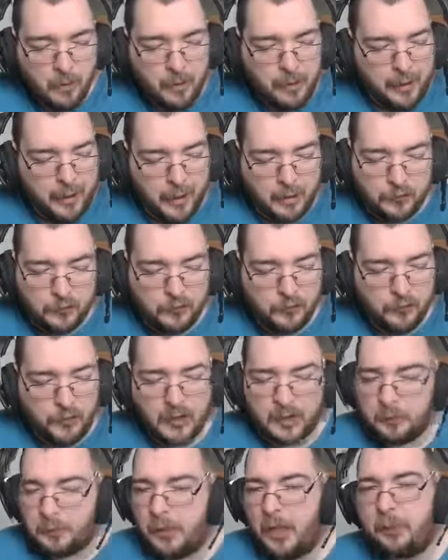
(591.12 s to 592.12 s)
As for
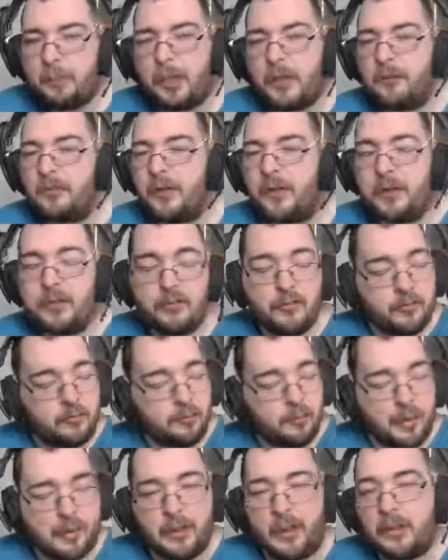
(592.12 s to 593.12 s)
filling me up, I think this is
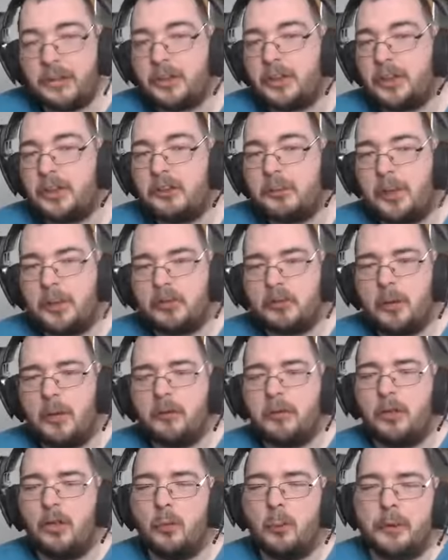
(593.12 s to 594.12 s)
my lunch. It's about 12
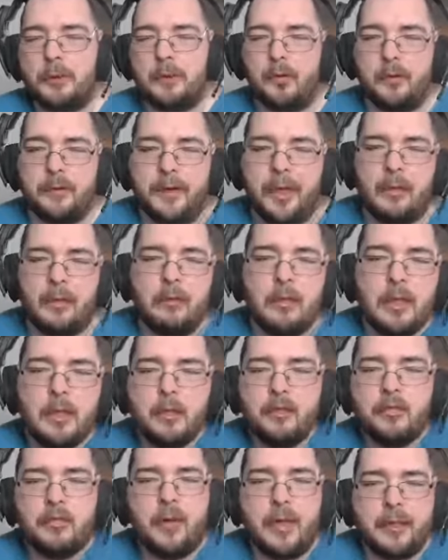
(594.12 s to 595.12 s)
o'clock, 1 o'clock now,
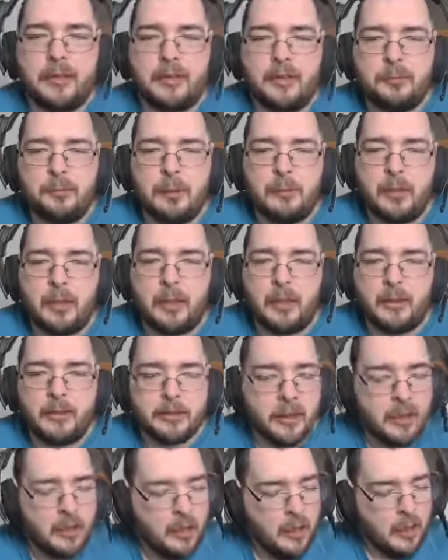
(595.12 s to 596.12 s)
so that'll just be my
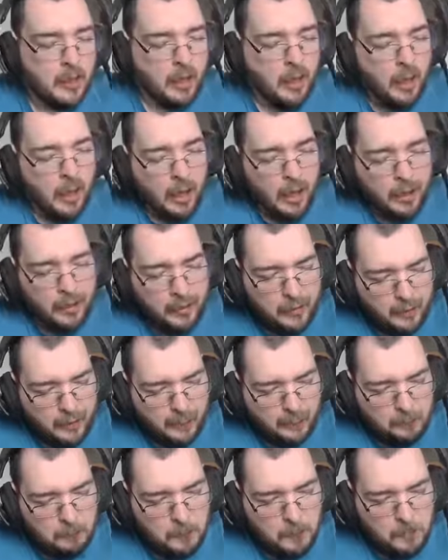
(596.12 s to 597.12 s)
lunch.
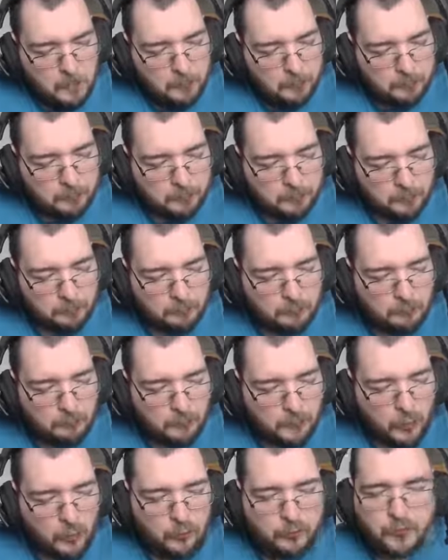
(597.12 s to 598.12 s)

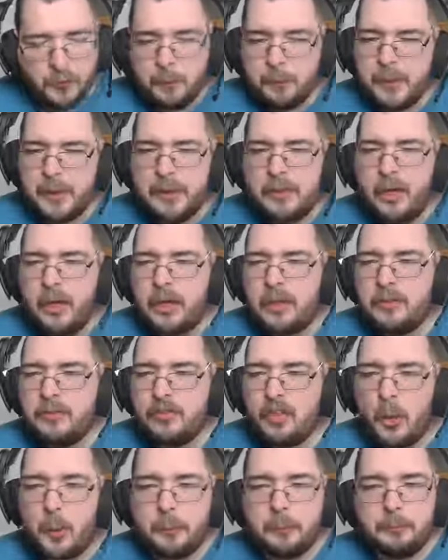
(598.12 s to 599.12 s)
For me, guys,
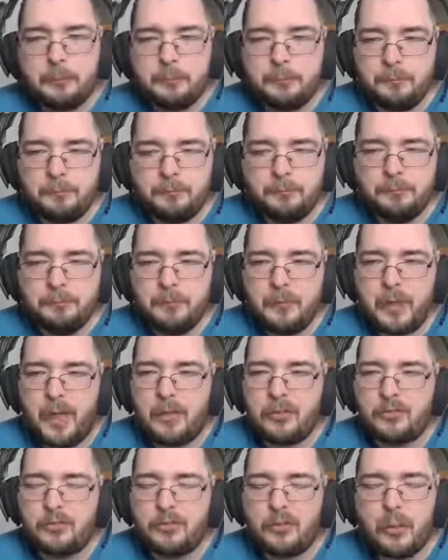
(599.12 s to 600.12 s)

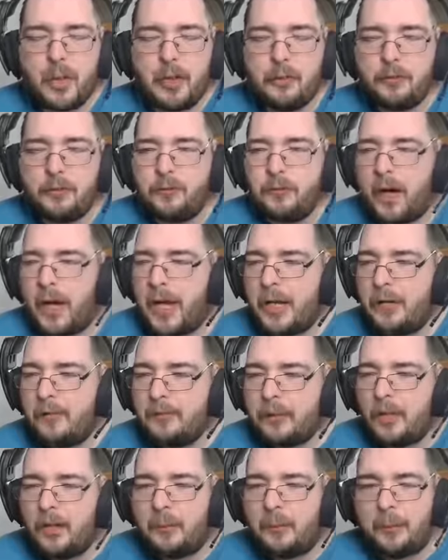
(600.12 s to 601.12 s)
a score out of 5,
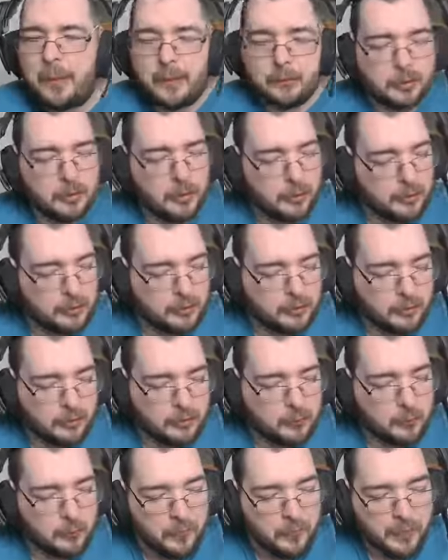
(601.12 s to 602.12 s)
oh man, I'm kind of
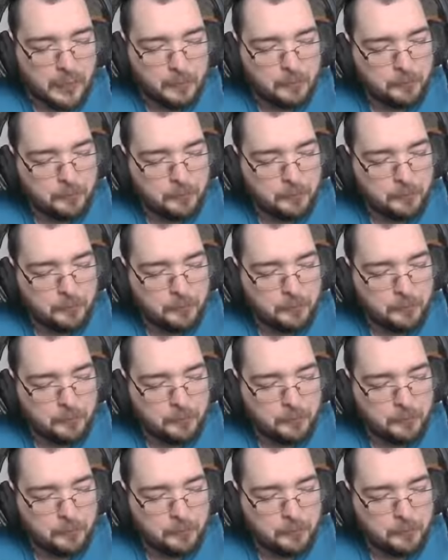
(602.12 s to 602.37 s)
struggling with it.